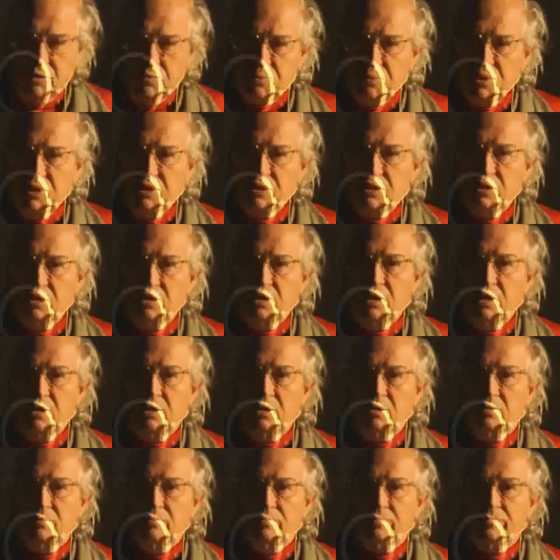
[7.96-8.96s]

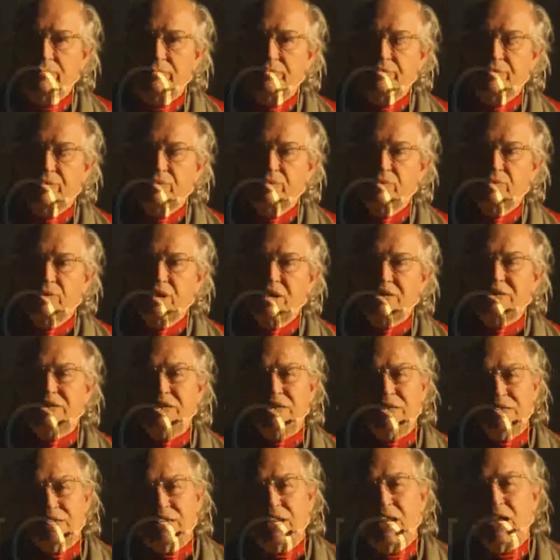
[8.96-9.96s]
painting at
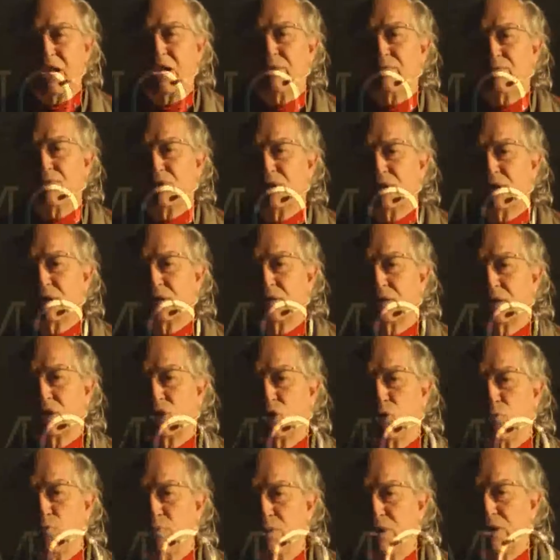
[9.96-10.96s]
that time, the
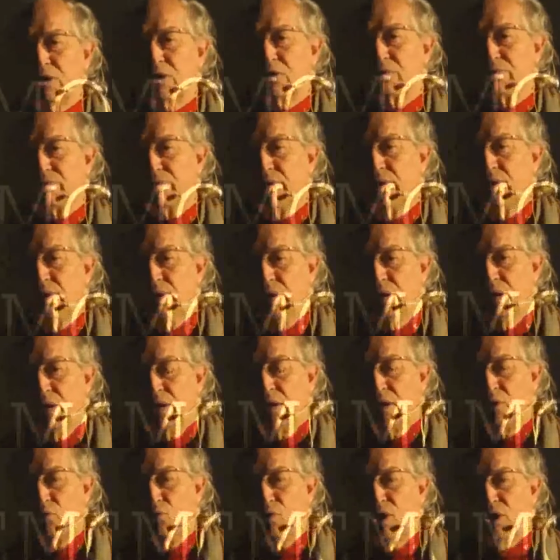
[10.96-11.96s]
commitment,
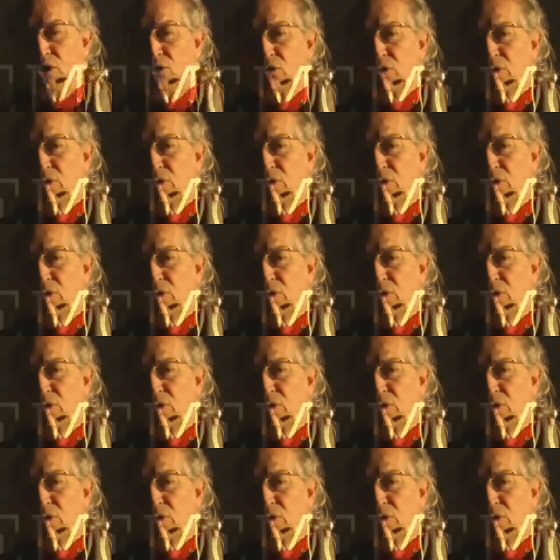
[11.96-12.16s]
one of